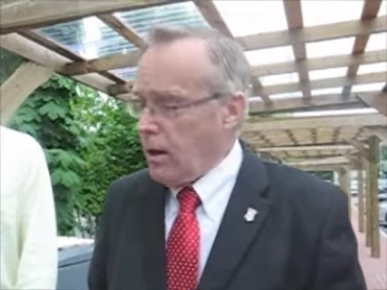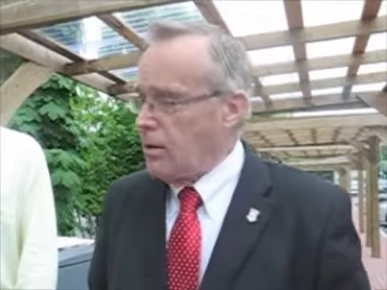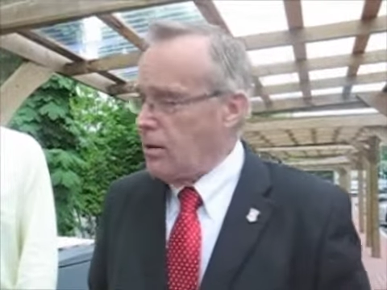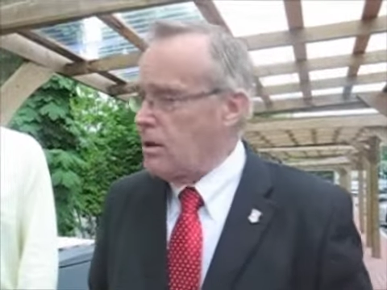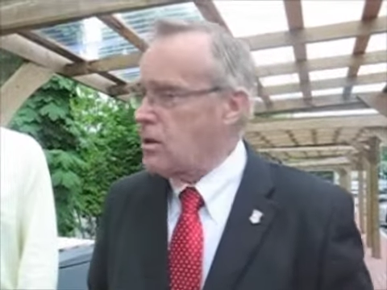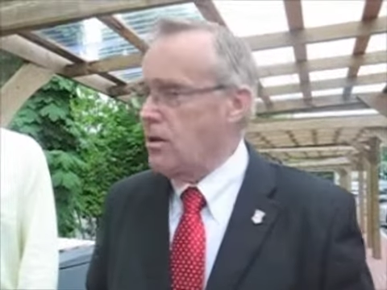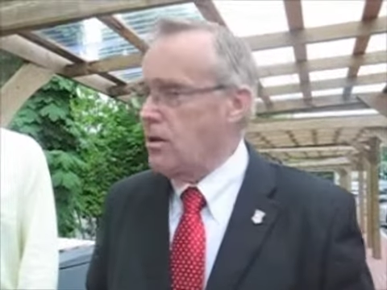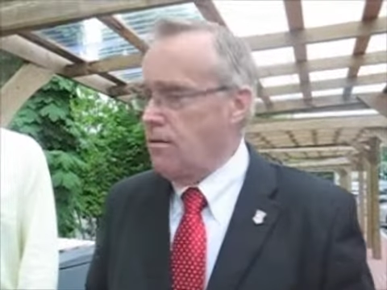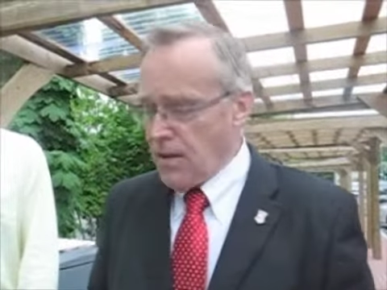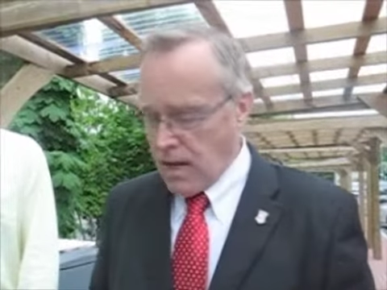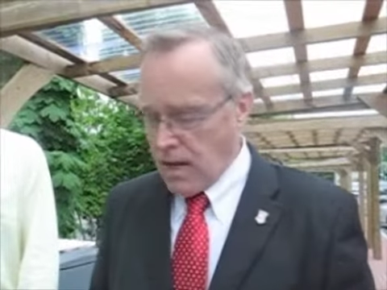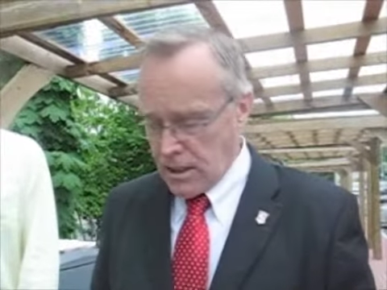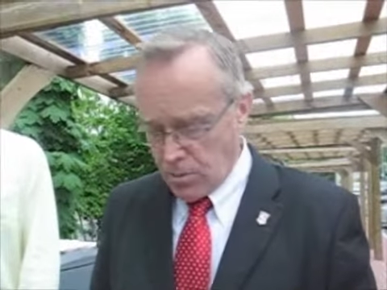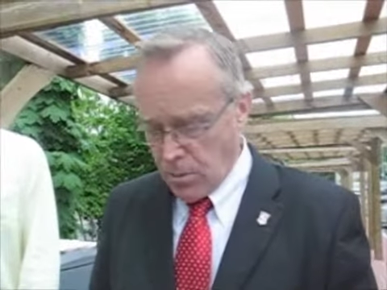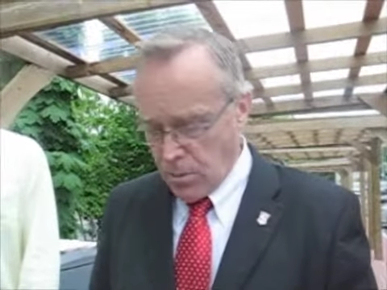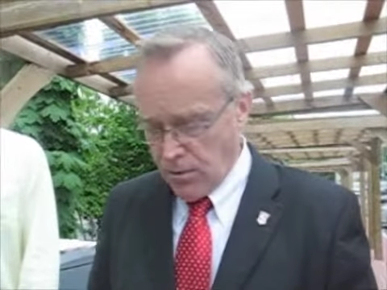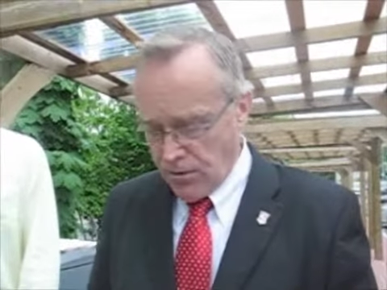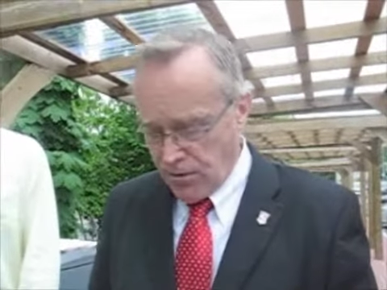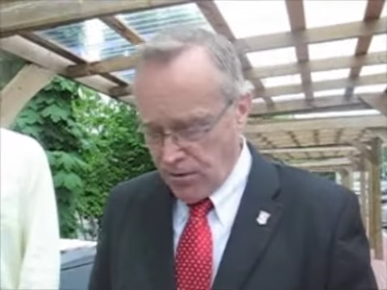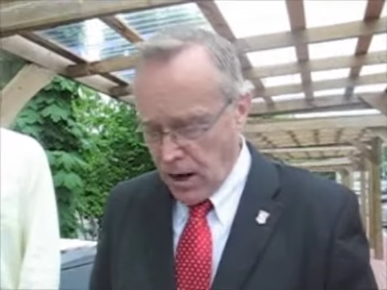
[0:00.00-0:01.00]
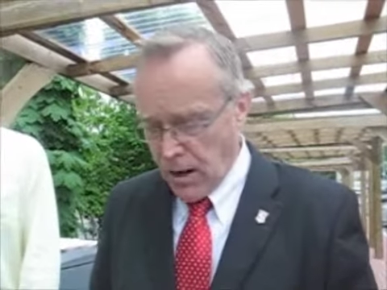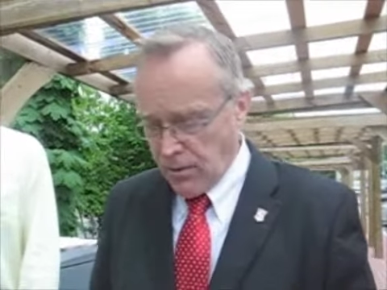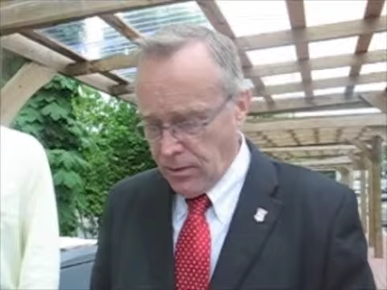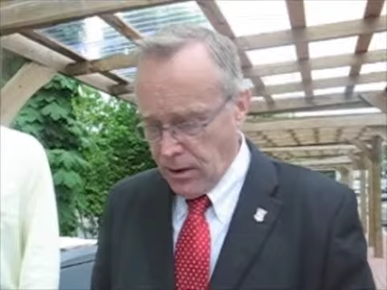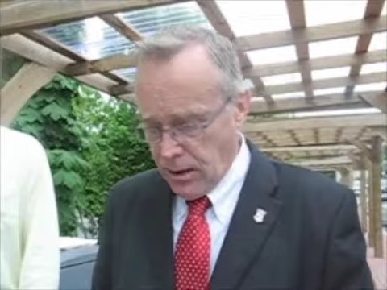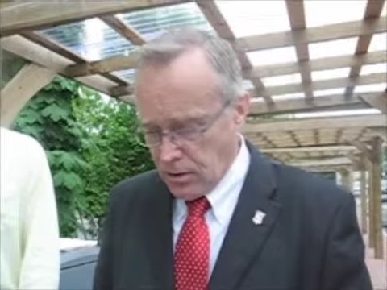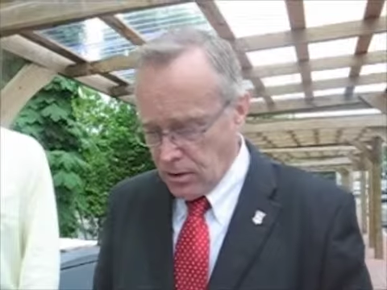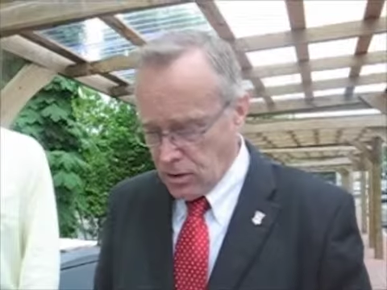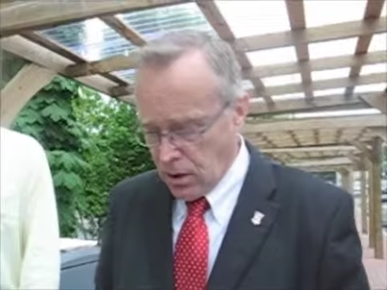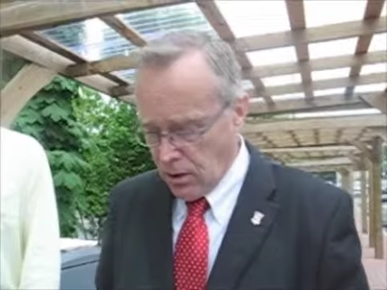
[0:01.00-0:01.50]
this investment fund,
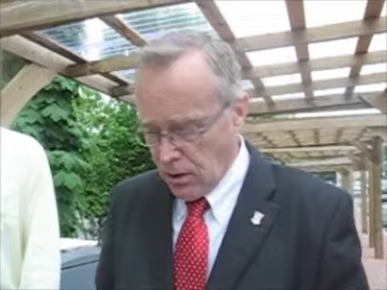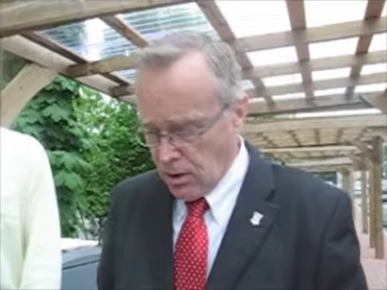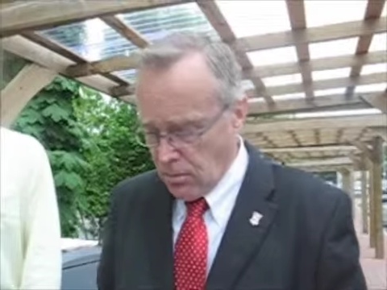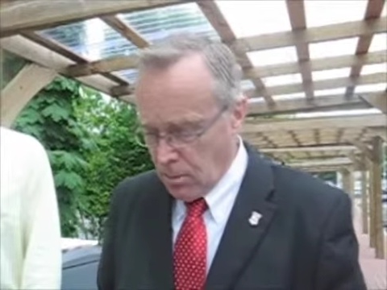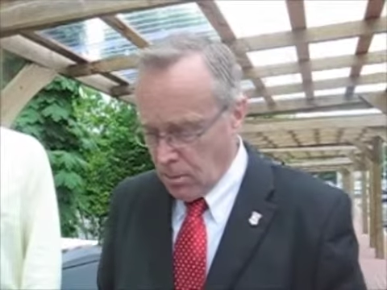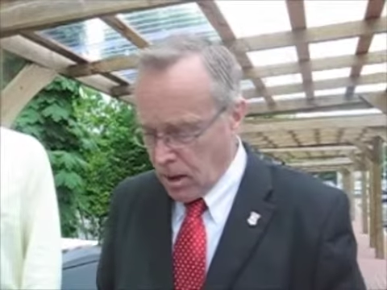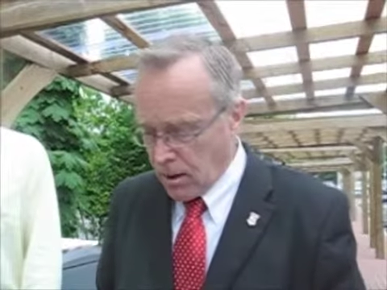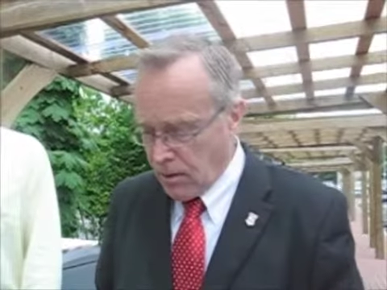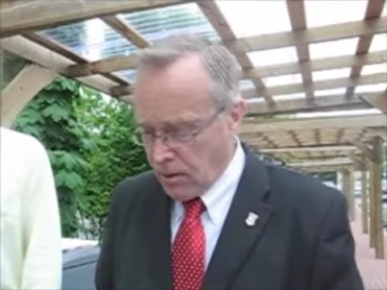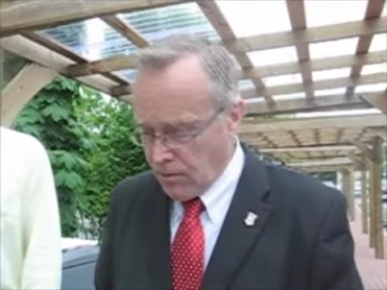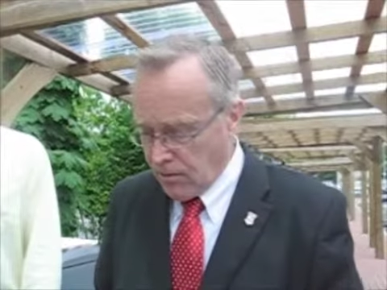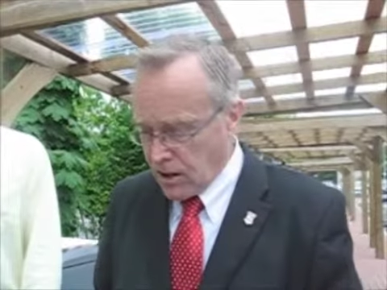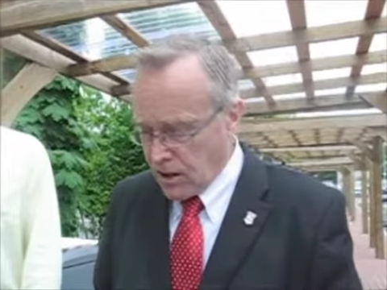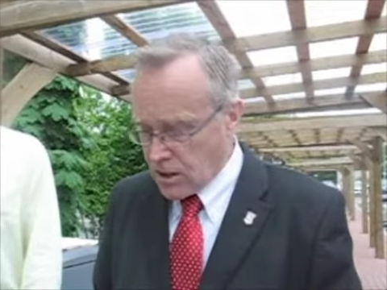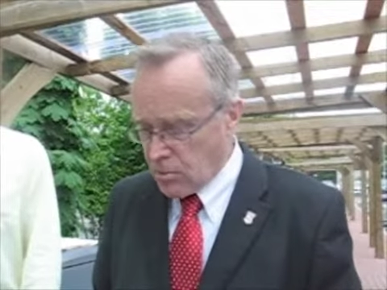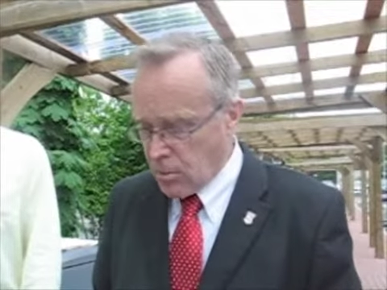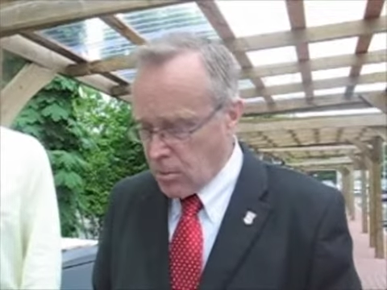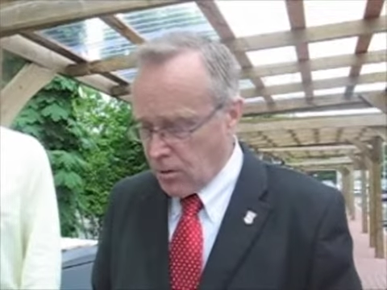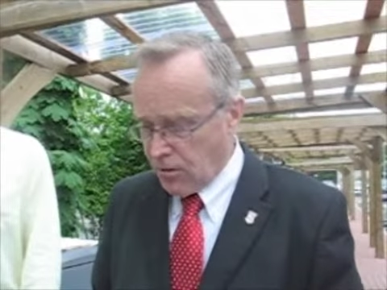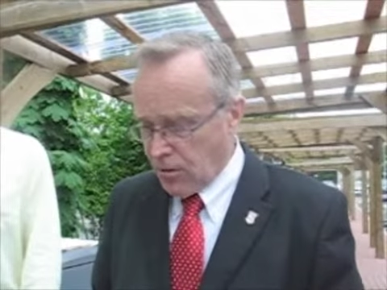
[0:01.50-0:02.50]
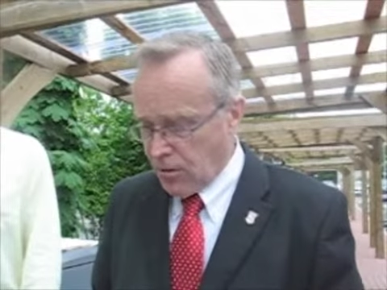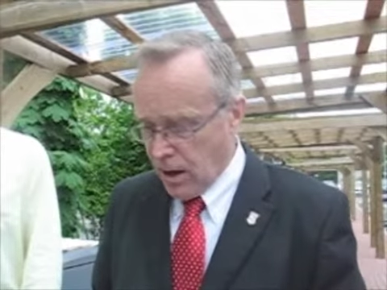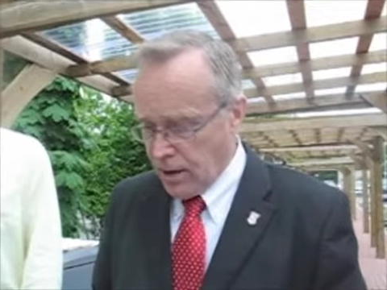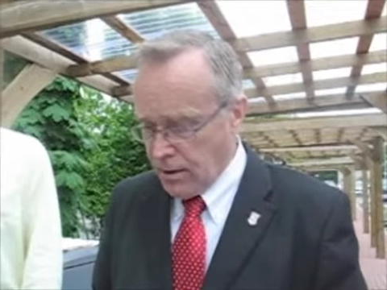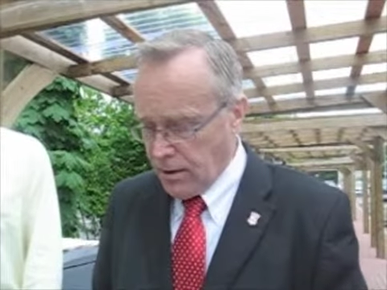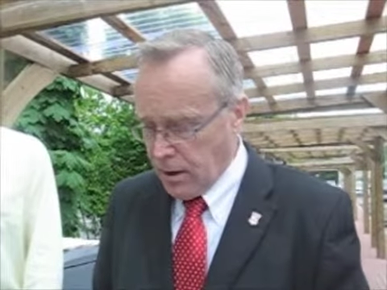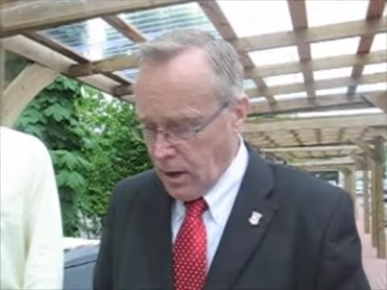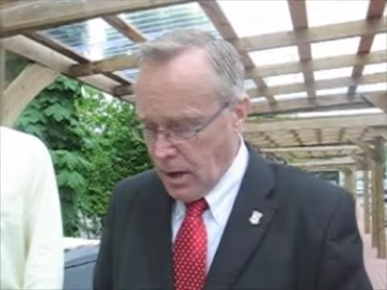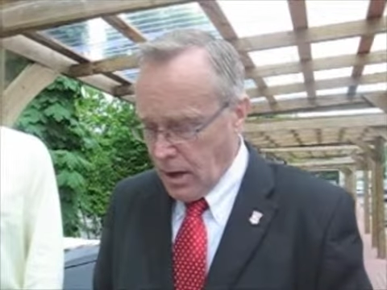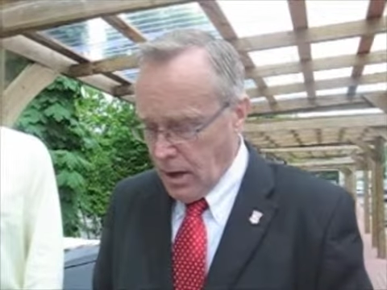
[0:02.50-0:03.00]
the Ontario Market Investment
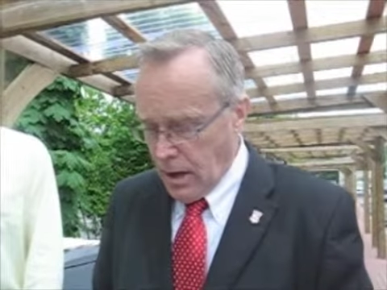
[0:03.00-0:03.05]
Fund,